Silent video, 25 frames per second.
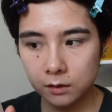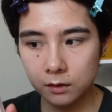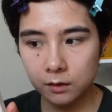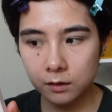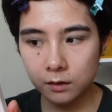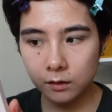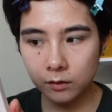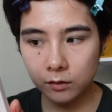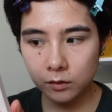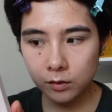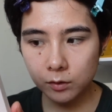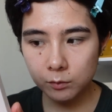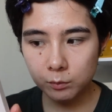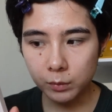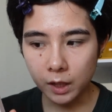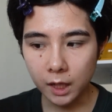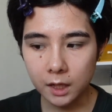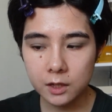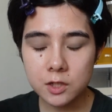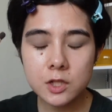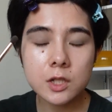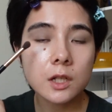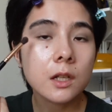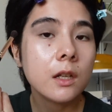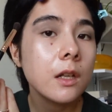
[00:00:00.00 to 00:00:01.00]
It's so
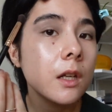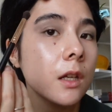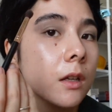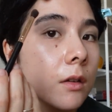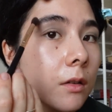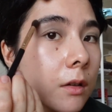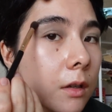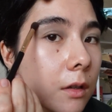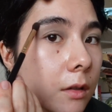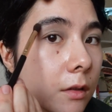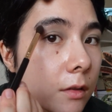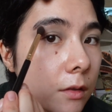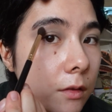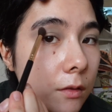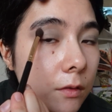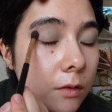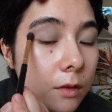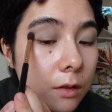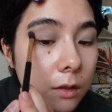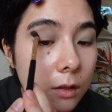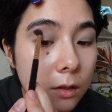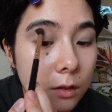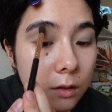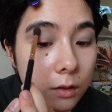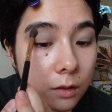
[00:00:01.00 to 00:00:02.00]
patchy here, I don't know if you
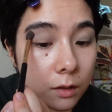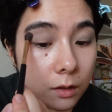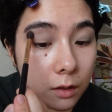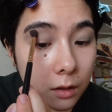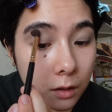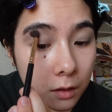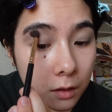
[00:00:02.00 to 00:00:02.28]
can see.